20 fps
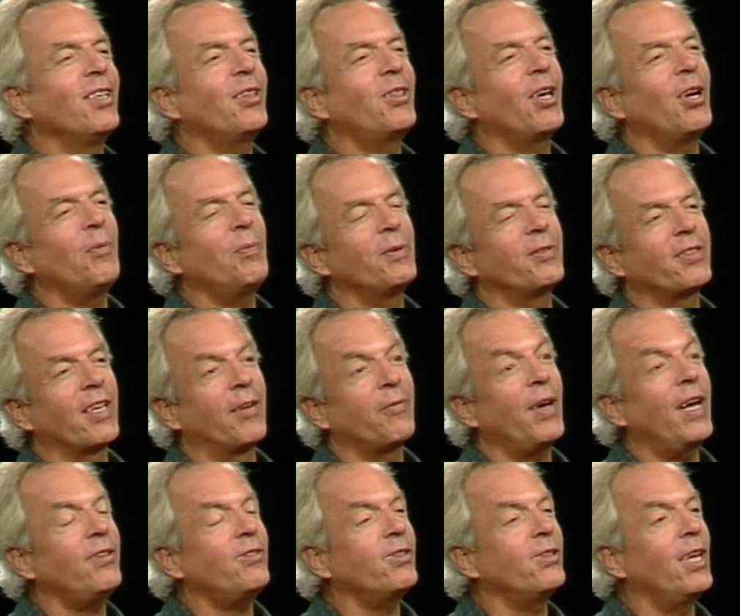Was in the therapist
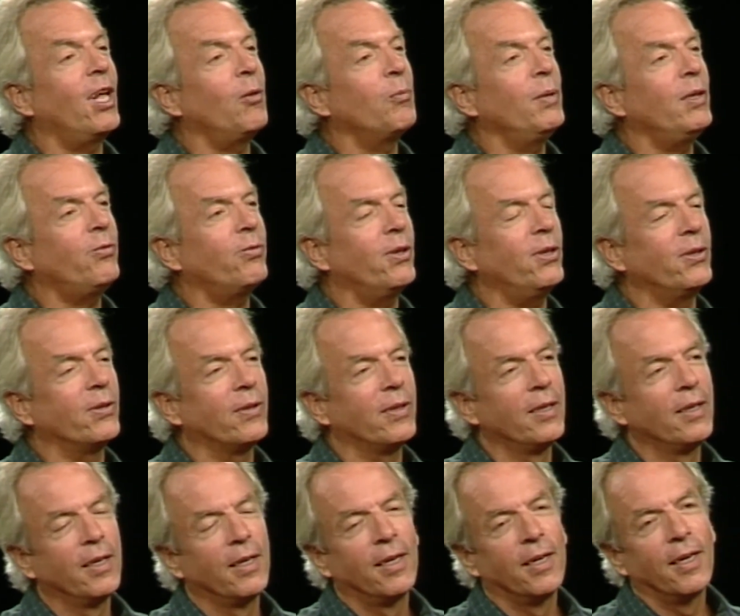lab. That's what helped me
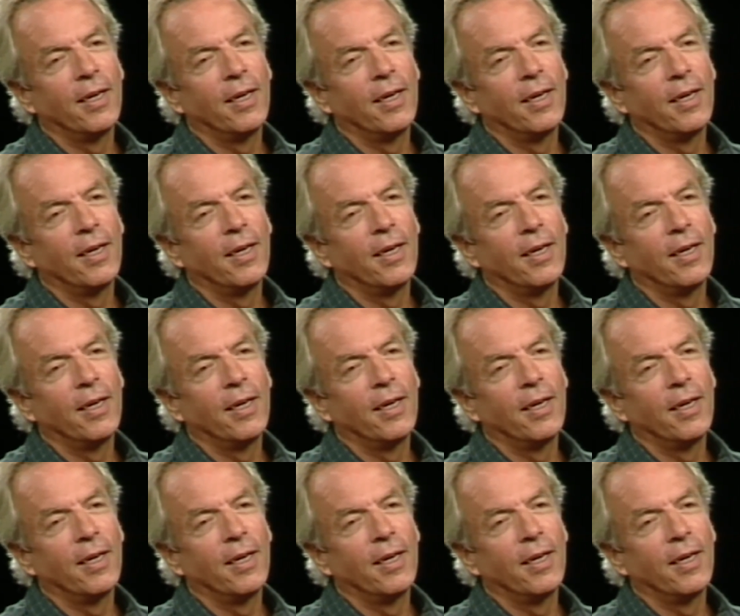through.